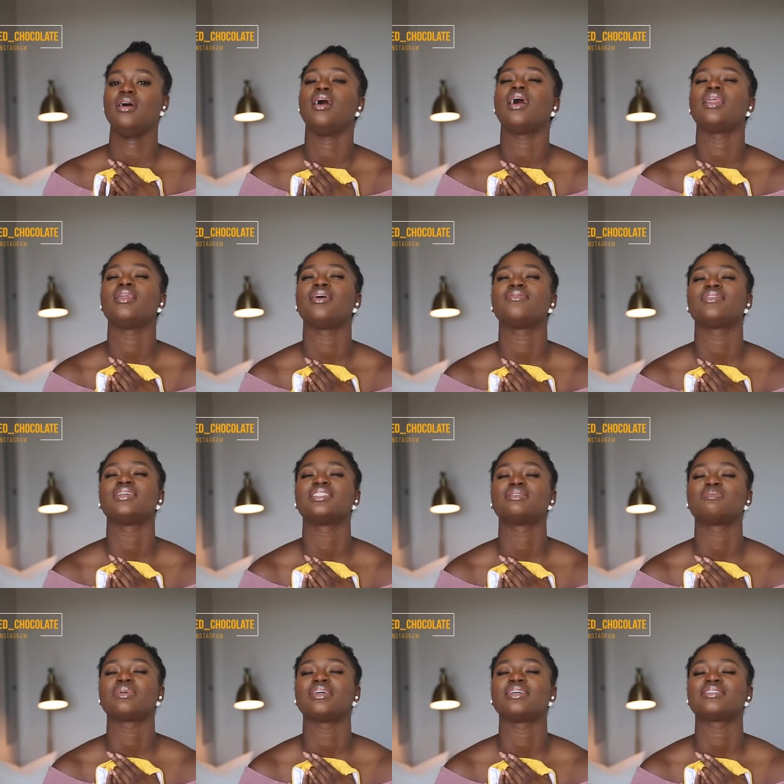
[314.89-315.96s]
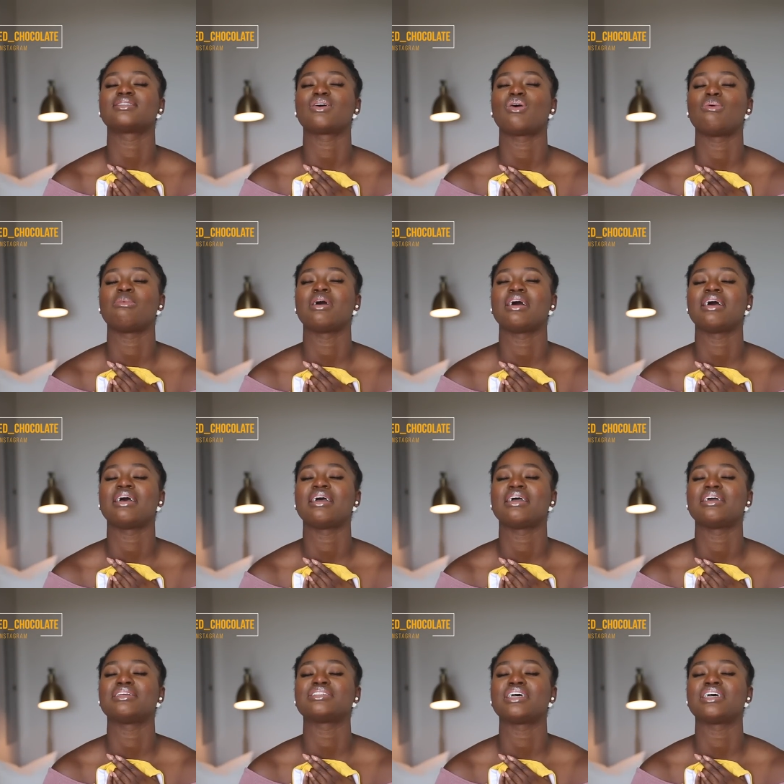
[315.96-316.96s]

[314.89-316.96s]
I love this piece so much.